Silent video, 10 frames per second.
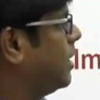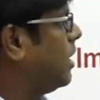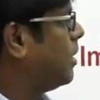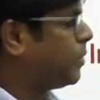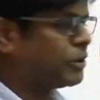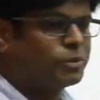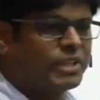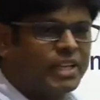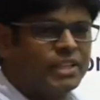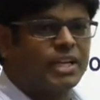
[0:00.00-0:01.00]
Pashu
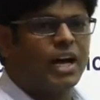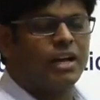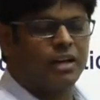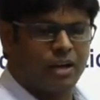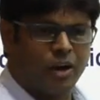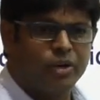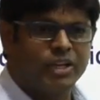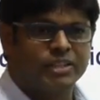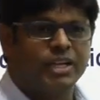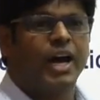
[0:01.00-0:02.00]
Sakhis
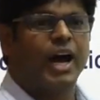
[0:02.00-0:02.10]
nowadays